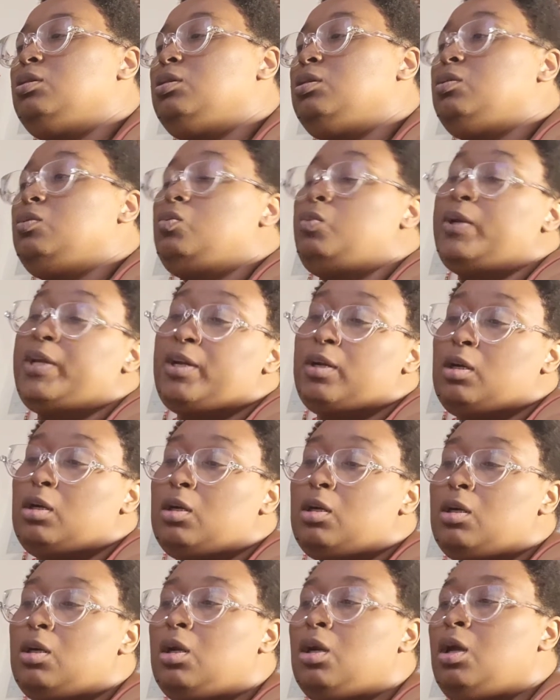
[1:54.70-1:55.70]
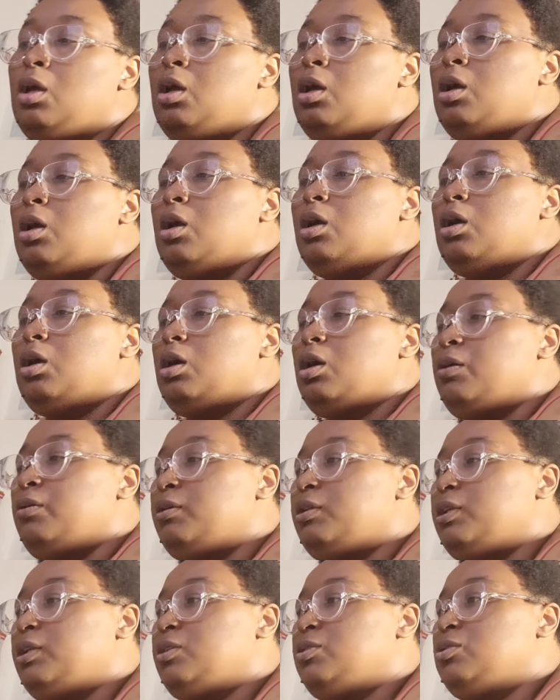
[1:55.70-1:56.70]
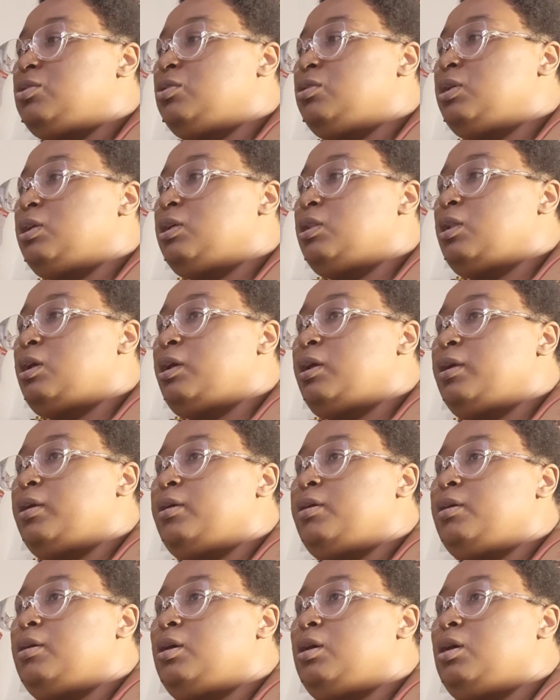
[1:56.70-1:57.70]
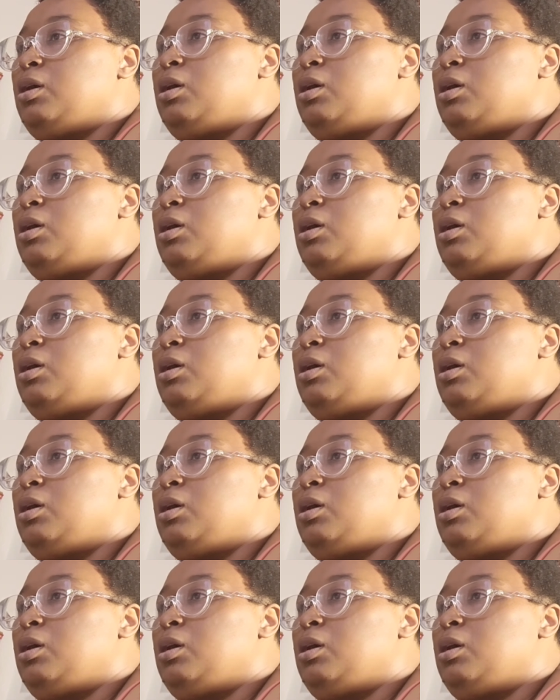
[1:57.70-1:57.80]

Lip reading: we're currently doing like